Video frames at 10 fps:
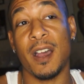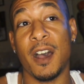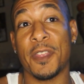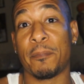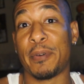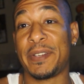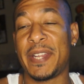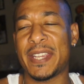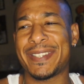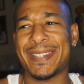Other
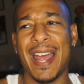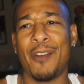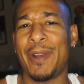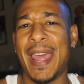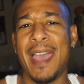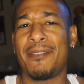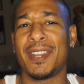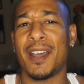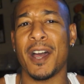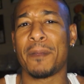predictions. I don't really have
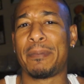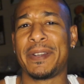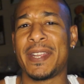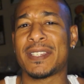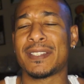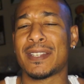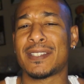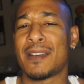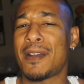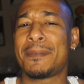any other predictions or
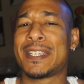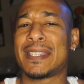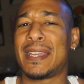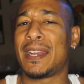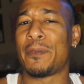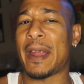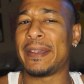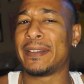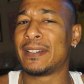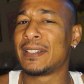stuff. I'm gonna just end it
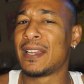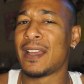right here.